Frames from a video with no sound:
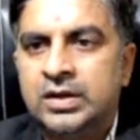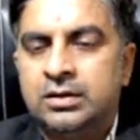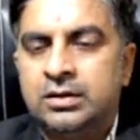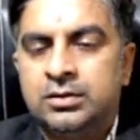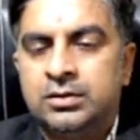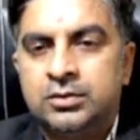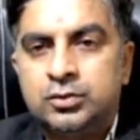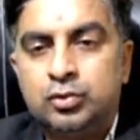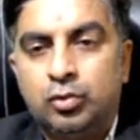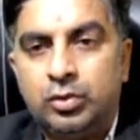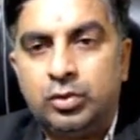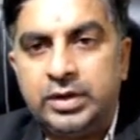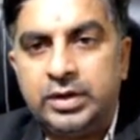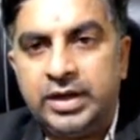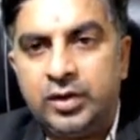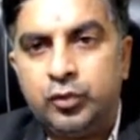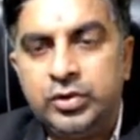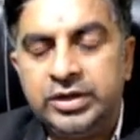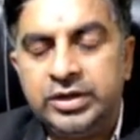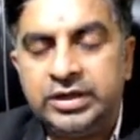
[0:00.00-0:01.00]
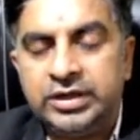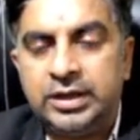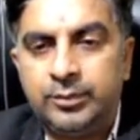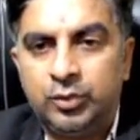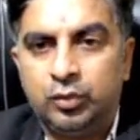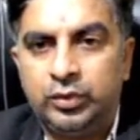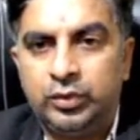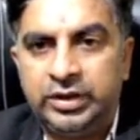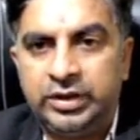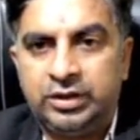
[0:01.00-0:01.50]
So every time
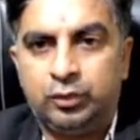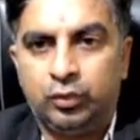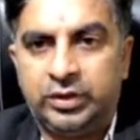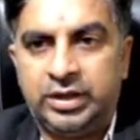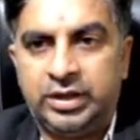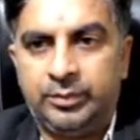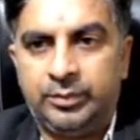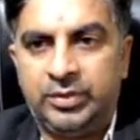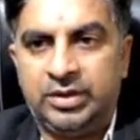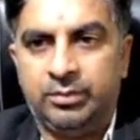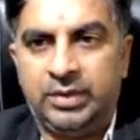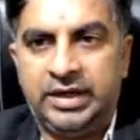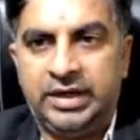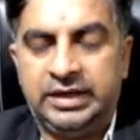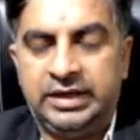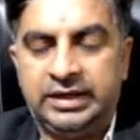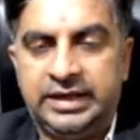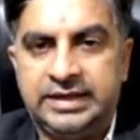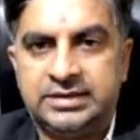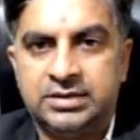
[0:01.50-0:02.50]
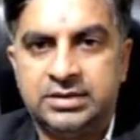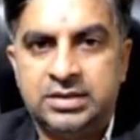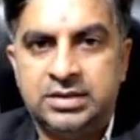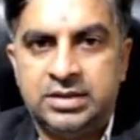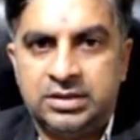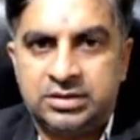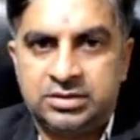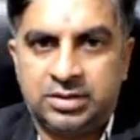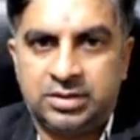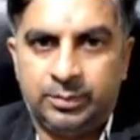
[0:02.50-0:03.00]
you need to keep in mind, guys,
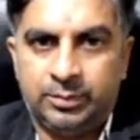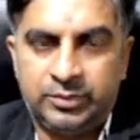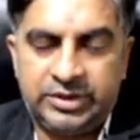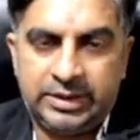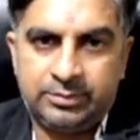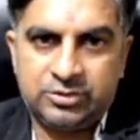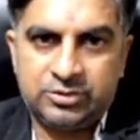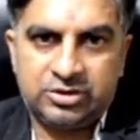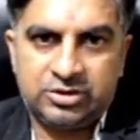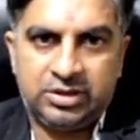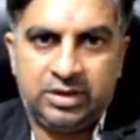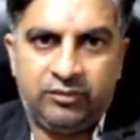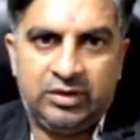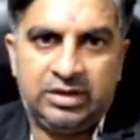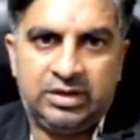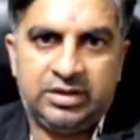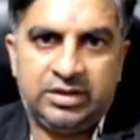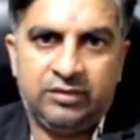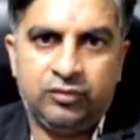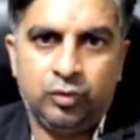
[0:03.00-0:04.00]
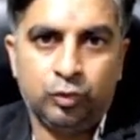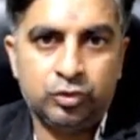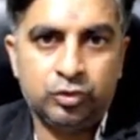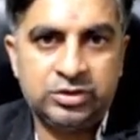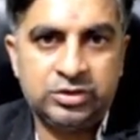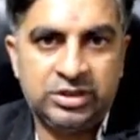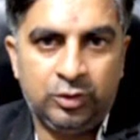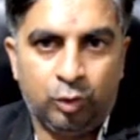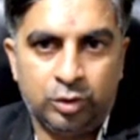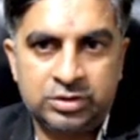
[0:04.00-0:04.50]
sometimes they will give you
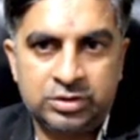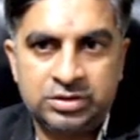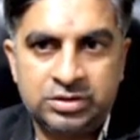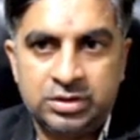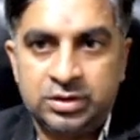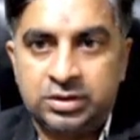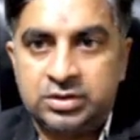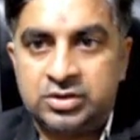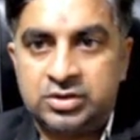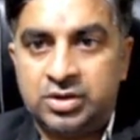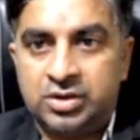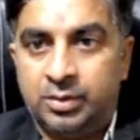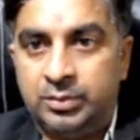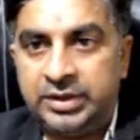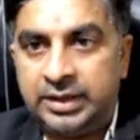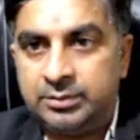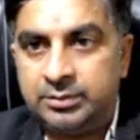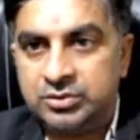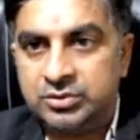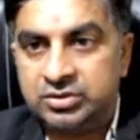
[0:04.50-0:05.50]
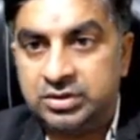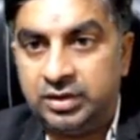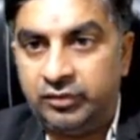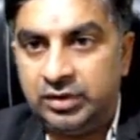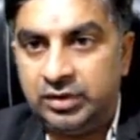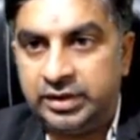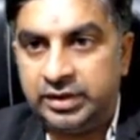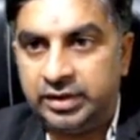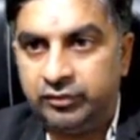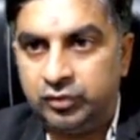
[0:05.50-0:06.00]
zeros, sometimes they
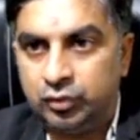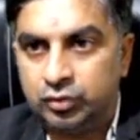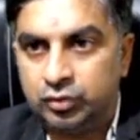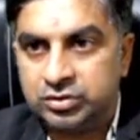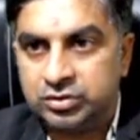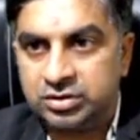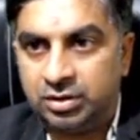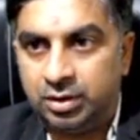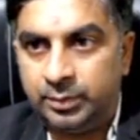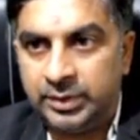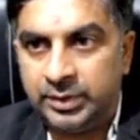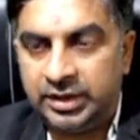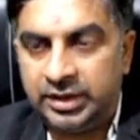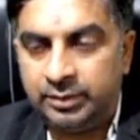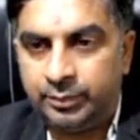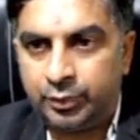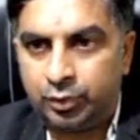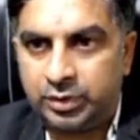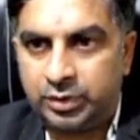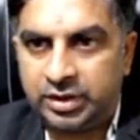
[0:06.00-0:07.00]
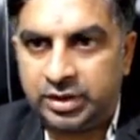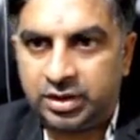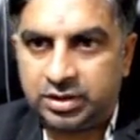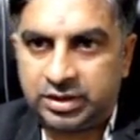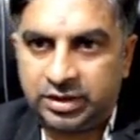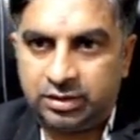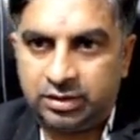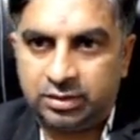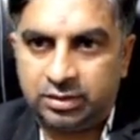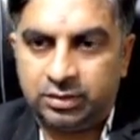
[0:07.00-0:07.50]
will give you sum and product,
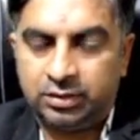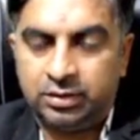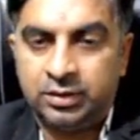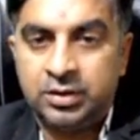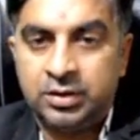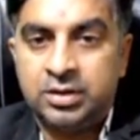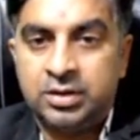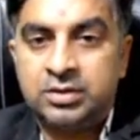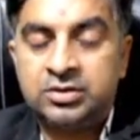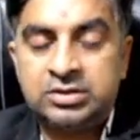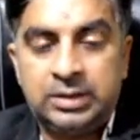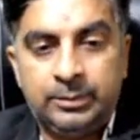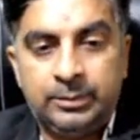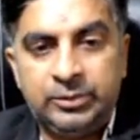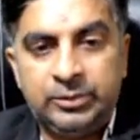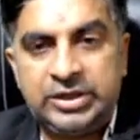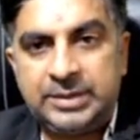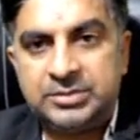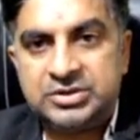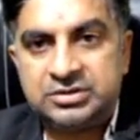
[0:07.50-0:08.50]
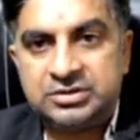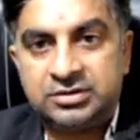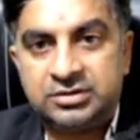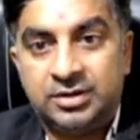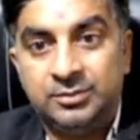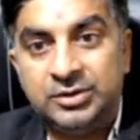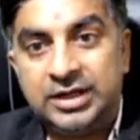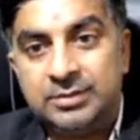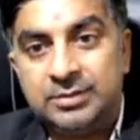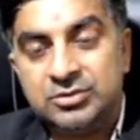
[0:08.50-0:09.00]
and
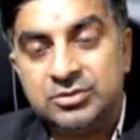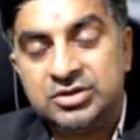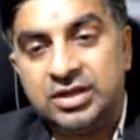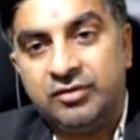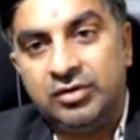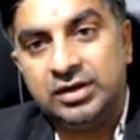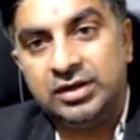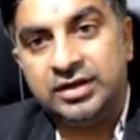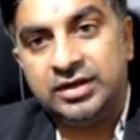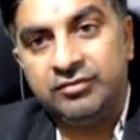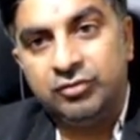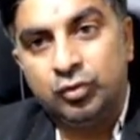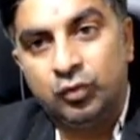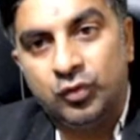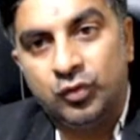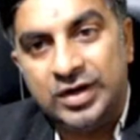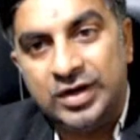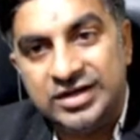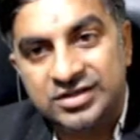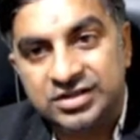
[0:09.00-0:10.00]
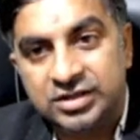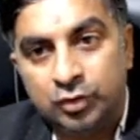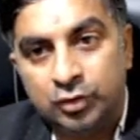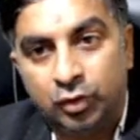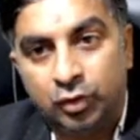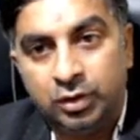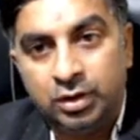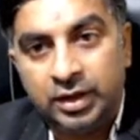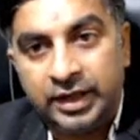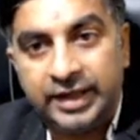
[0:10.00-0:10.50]
sometimes they will give you 1
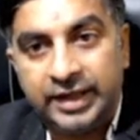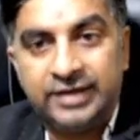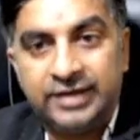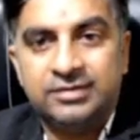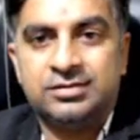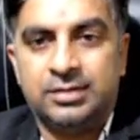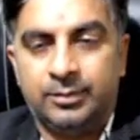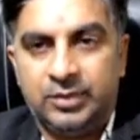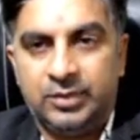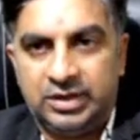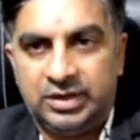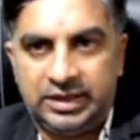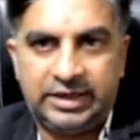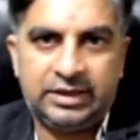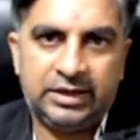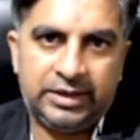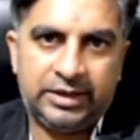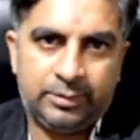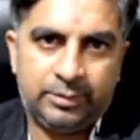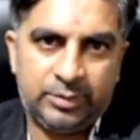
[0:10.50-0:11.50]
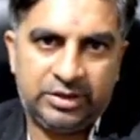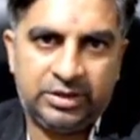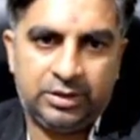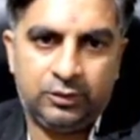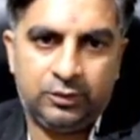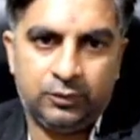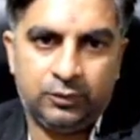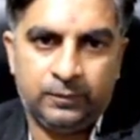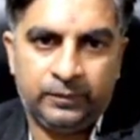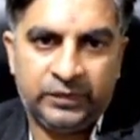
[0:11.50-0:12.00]
0 and sum. Like, let me tell
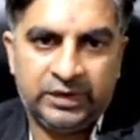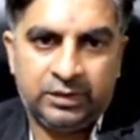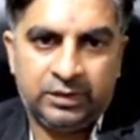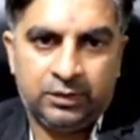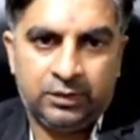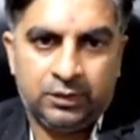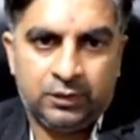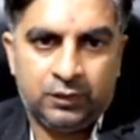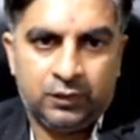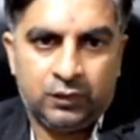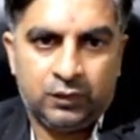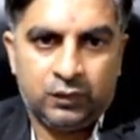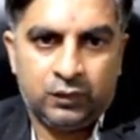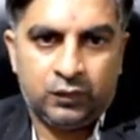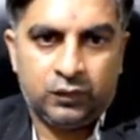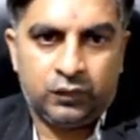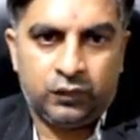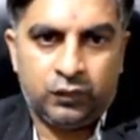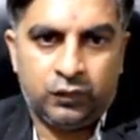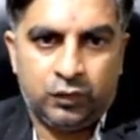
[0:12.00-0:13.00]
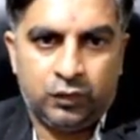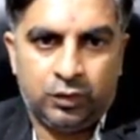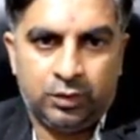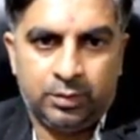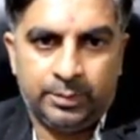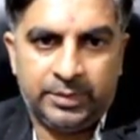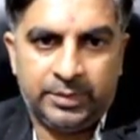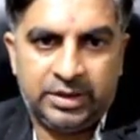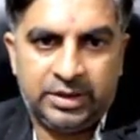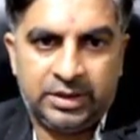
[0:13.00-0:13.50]
you,
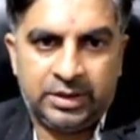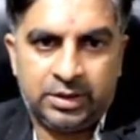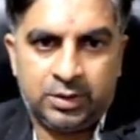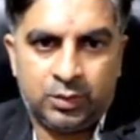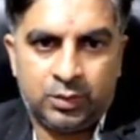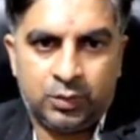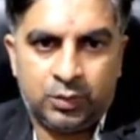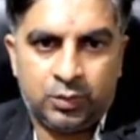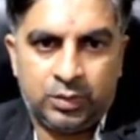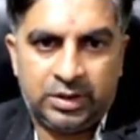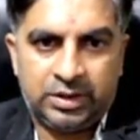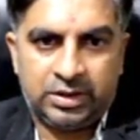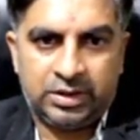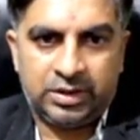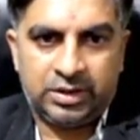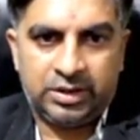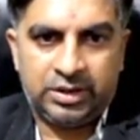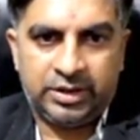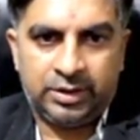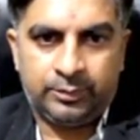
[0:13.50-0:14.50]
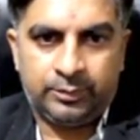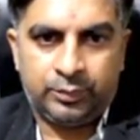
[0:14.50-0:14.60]
form a quadratic